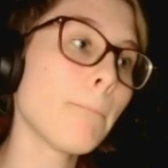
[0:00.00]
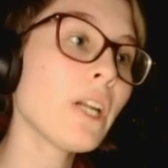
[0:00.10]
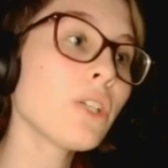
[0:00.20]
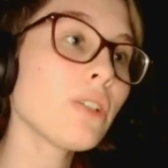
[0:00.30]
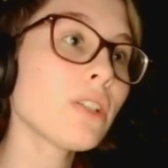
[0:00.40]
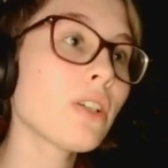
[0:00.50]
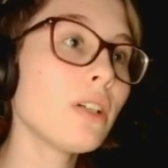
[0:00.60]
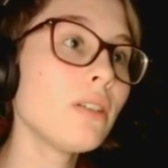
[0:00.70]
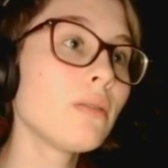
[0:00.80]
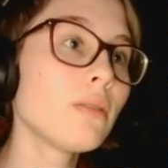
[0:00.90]
Money tree's
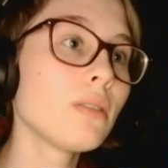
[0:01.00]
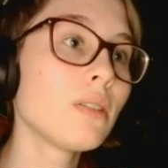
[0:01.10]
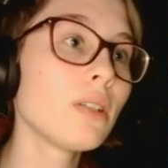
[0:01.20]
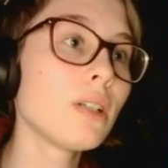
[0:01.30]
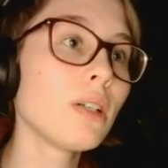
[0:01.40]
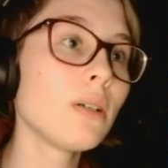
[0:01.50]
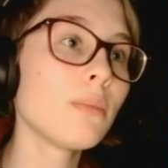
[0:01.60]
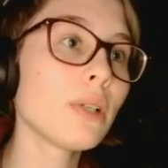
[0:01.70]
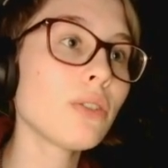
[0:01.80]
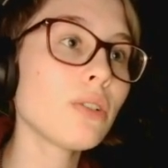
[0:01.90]
good.
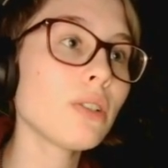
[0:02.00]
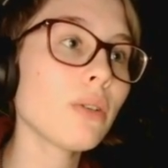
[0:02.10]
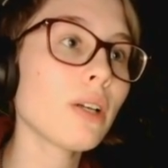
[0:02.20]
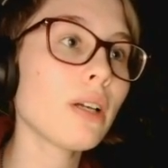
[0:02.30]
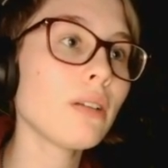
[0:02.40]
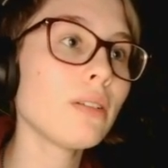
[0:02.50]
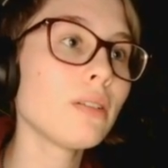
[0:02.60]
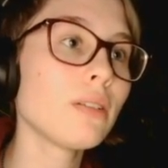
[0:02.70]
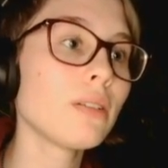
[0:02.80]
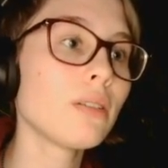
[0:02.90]
Money tree's okay.
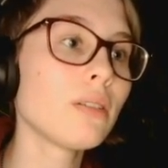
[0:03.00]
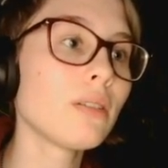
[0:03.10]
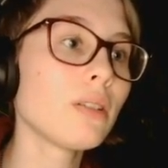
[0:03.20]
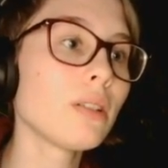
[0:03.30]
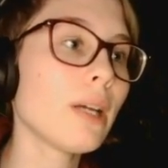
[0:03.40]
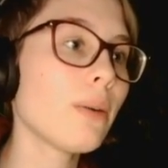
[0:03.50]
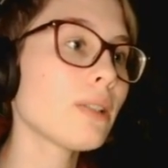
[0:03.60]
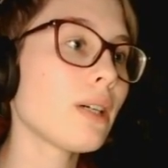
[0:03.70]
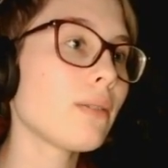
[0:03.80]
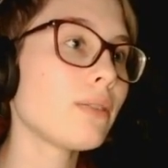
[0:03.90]
That
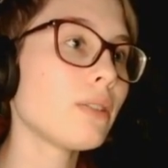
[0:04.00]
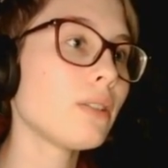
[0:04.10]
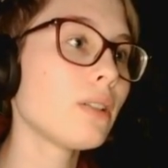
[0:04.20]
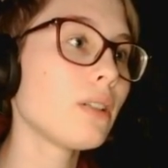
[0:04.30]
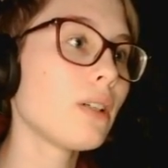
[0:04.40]
one's helpful.